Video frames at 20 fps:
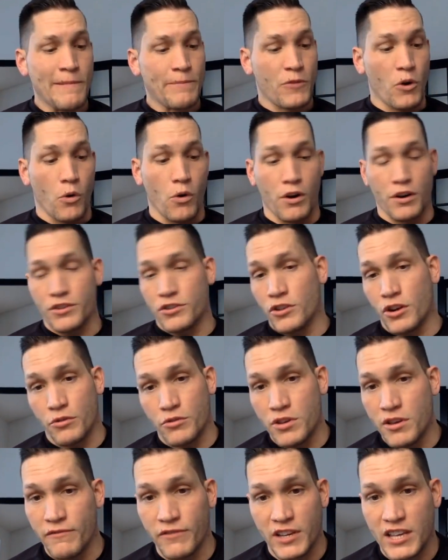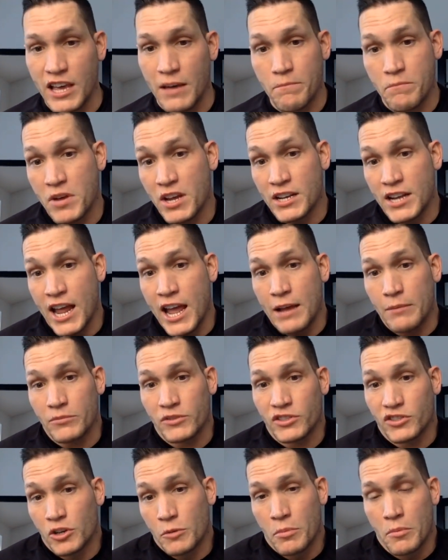Or, you even get big names,
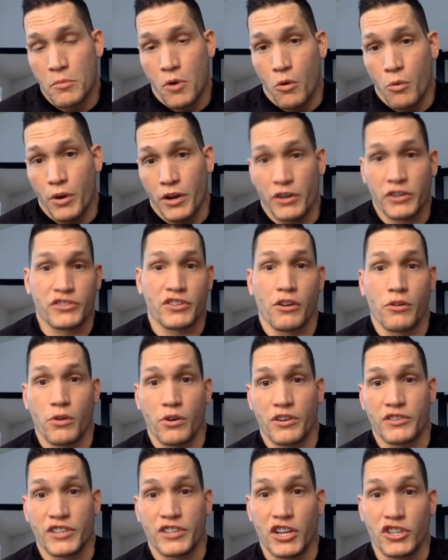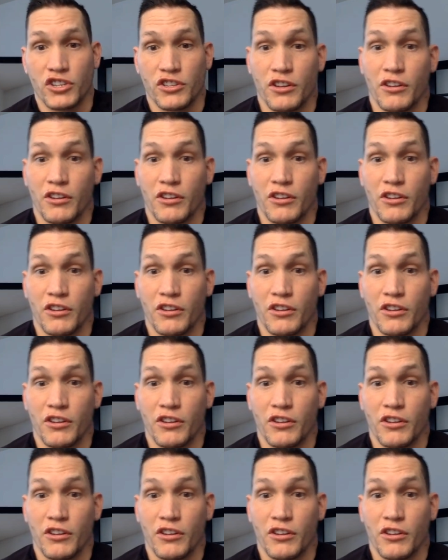Super Bowl winners in an organization.